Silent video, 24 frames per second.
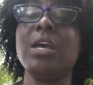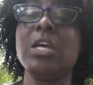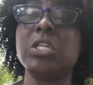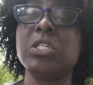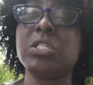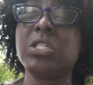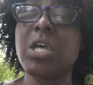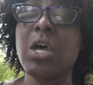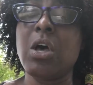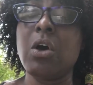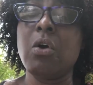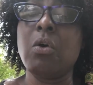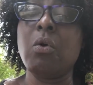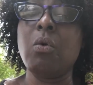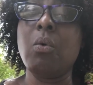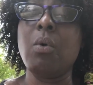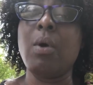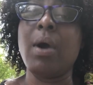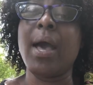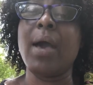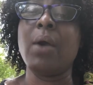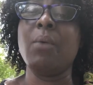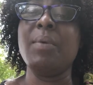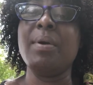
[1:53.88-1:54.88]
So
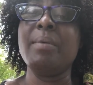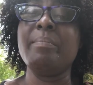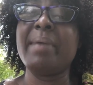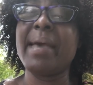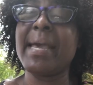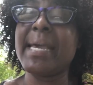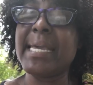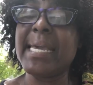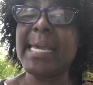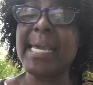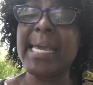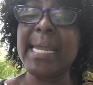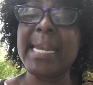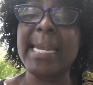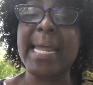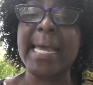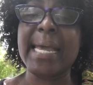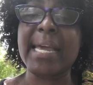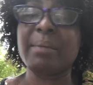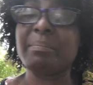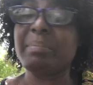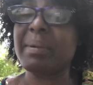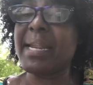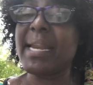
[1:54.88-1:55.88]
I went back in and I
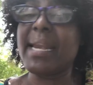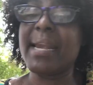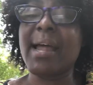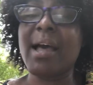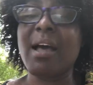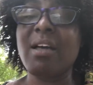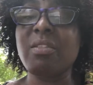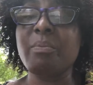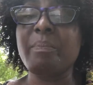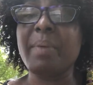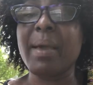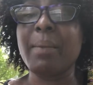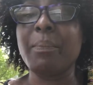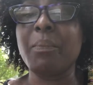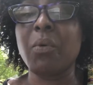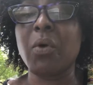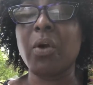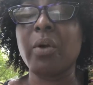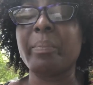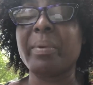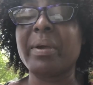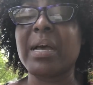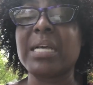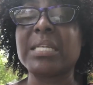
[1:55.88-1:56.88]
completed all the
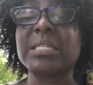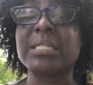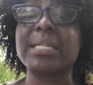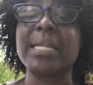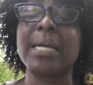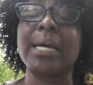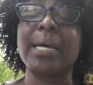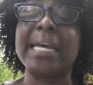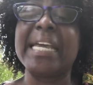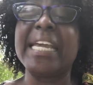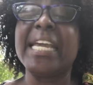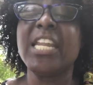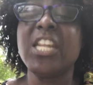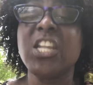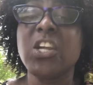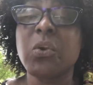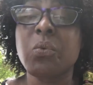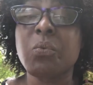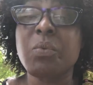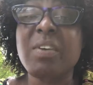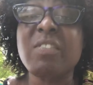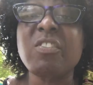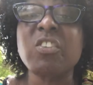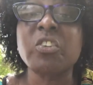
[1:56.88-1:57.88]
paperwork because the
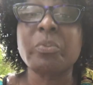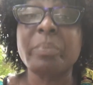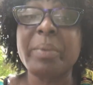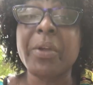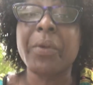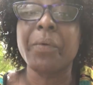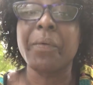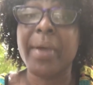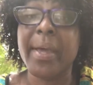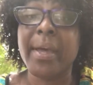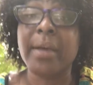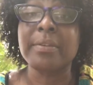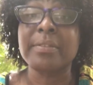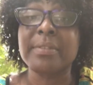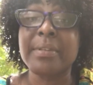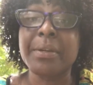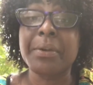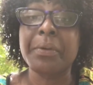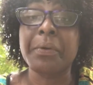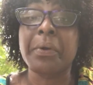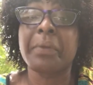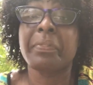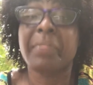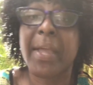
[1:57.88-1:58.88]
Indian Rivers Mental Health
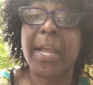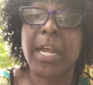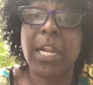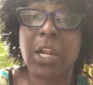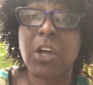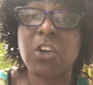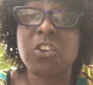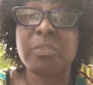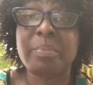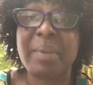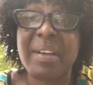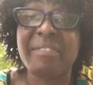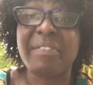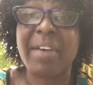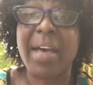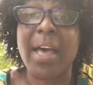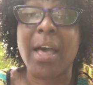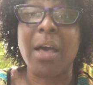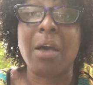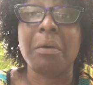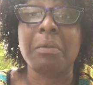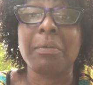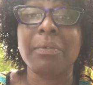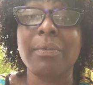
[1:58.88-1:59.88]
Center, they closed my
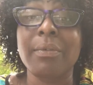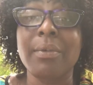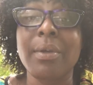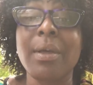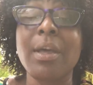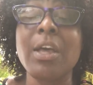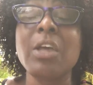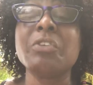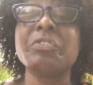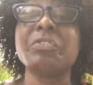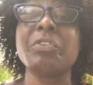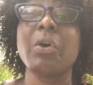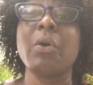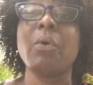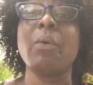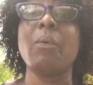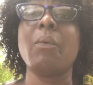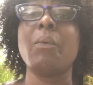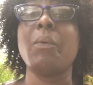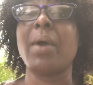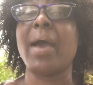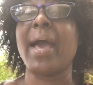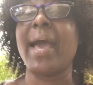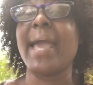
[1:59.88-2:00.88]
file.
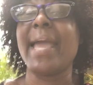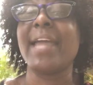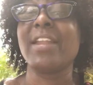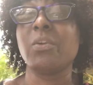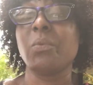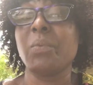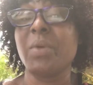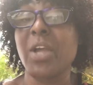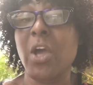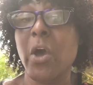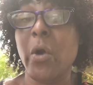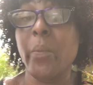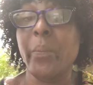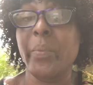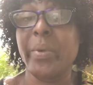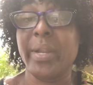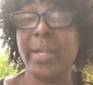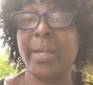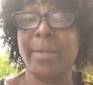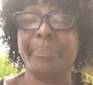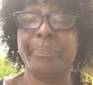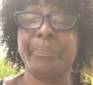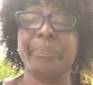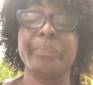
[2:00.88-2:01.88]
So I had to reopen
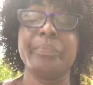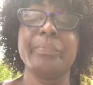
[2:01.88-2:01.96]
it.